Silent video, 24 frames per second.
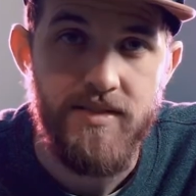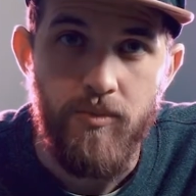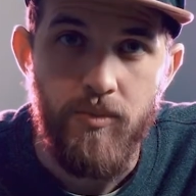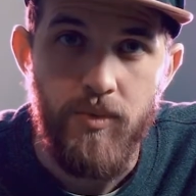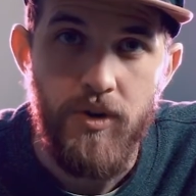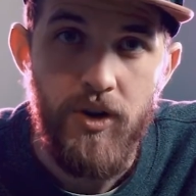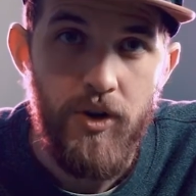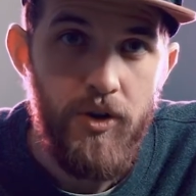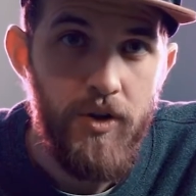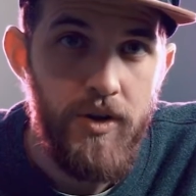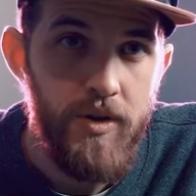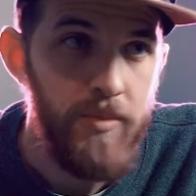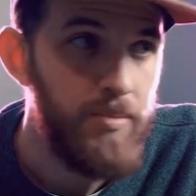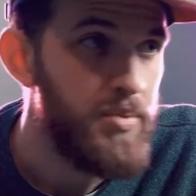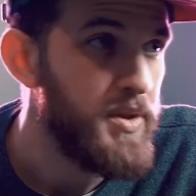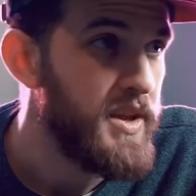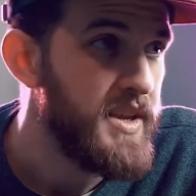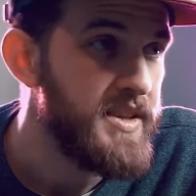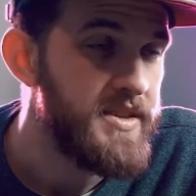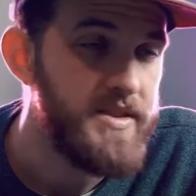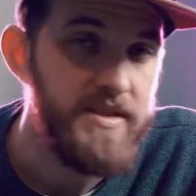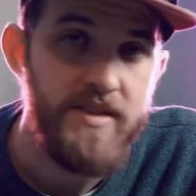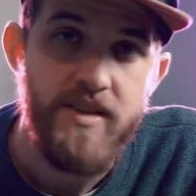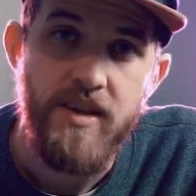We are in a
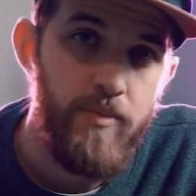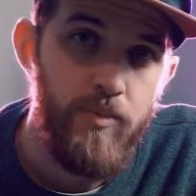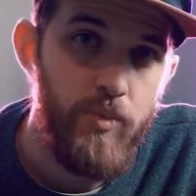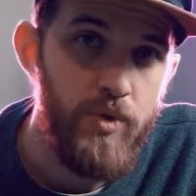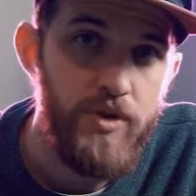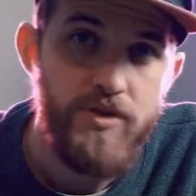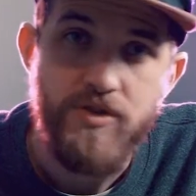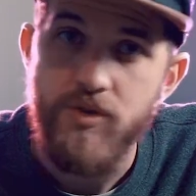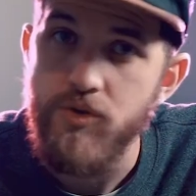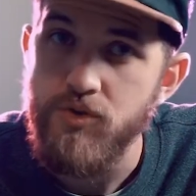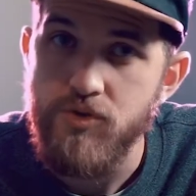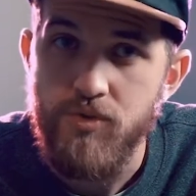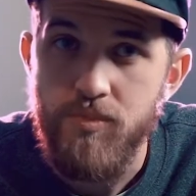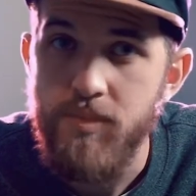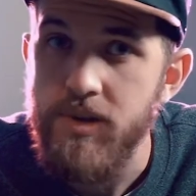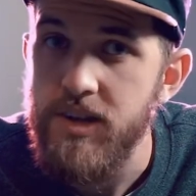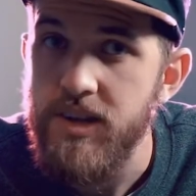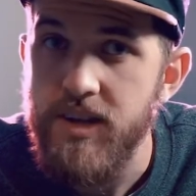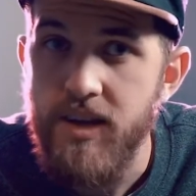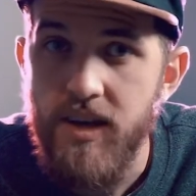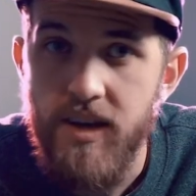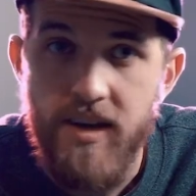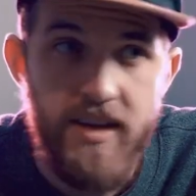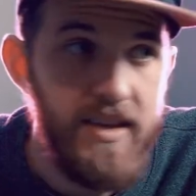place where social
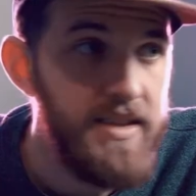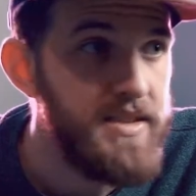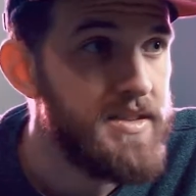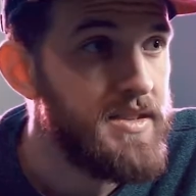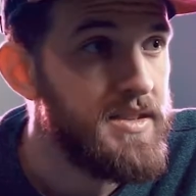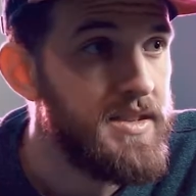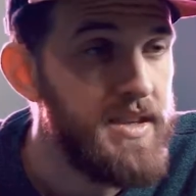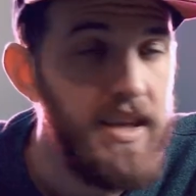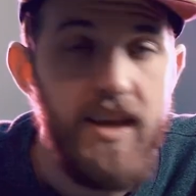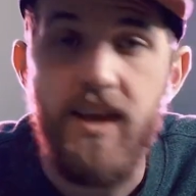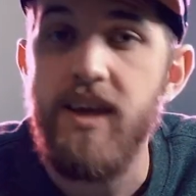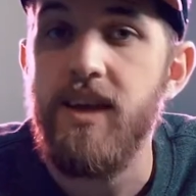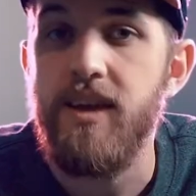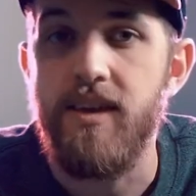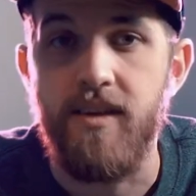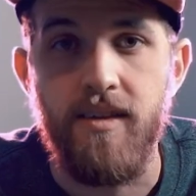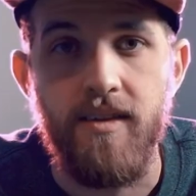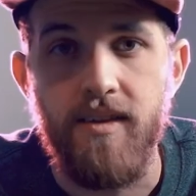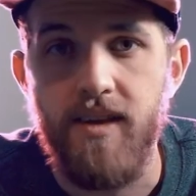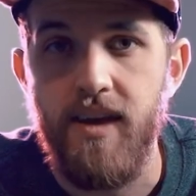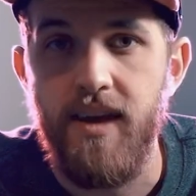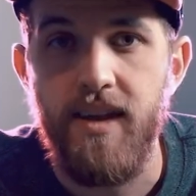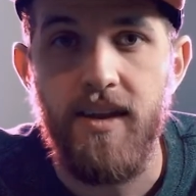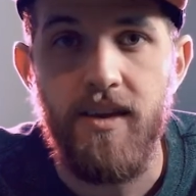media is king
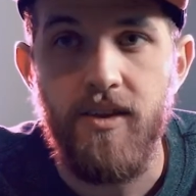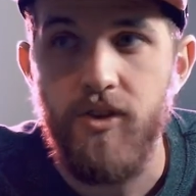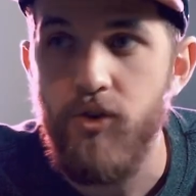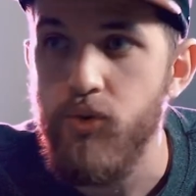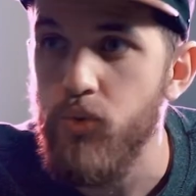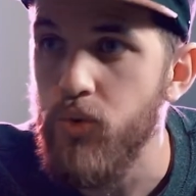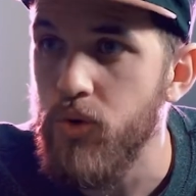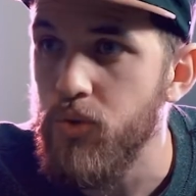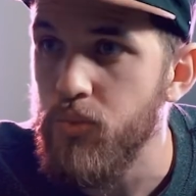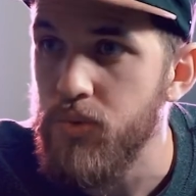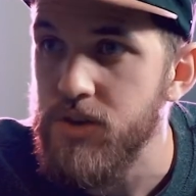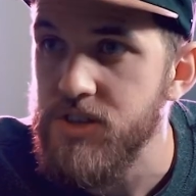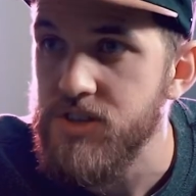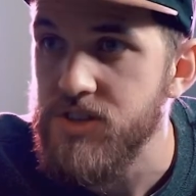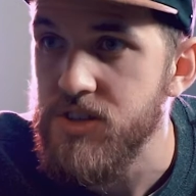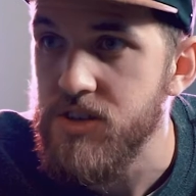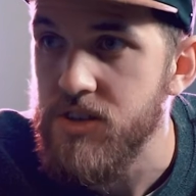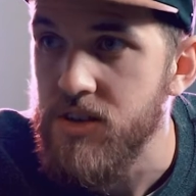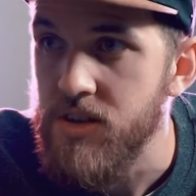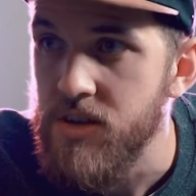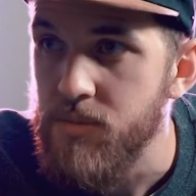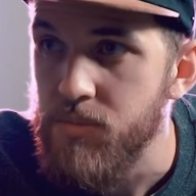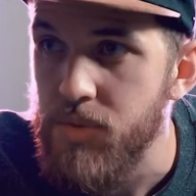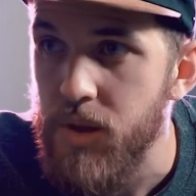and you are
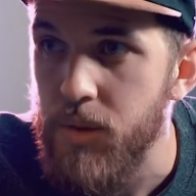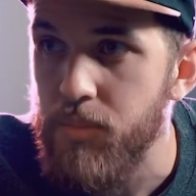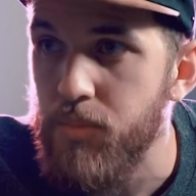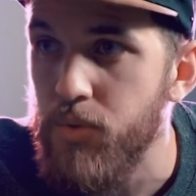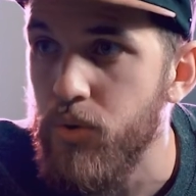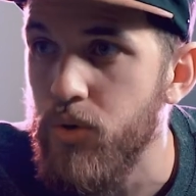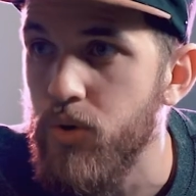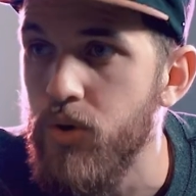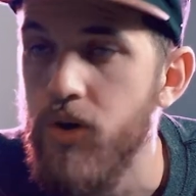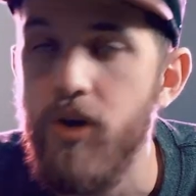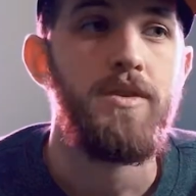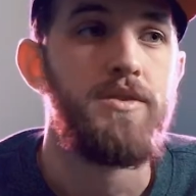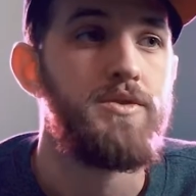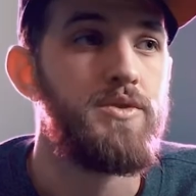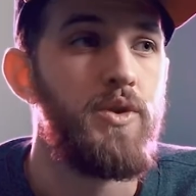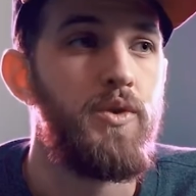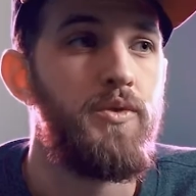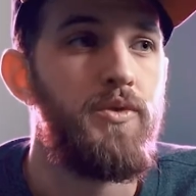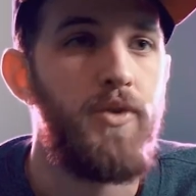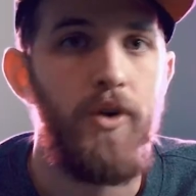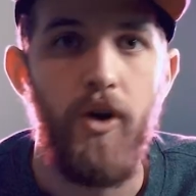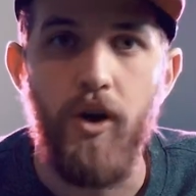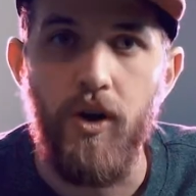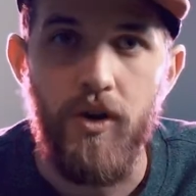reaching people so
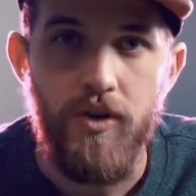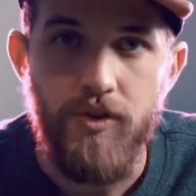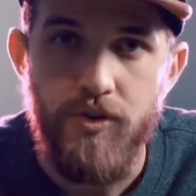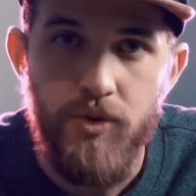far.